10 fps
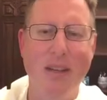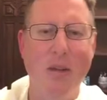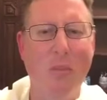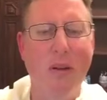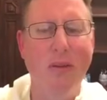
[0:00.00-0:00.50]

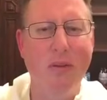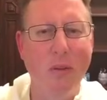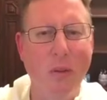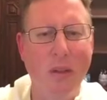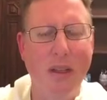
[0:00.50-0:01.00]
to put
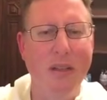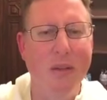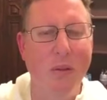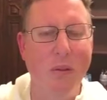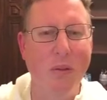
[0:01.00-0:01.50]
food
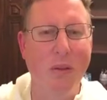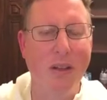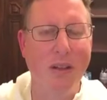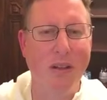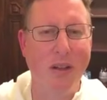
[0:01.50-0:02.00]
into
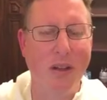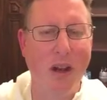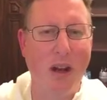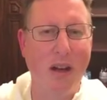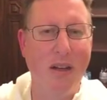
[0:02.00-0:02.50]
your
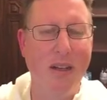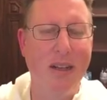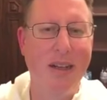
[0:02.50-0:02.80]
car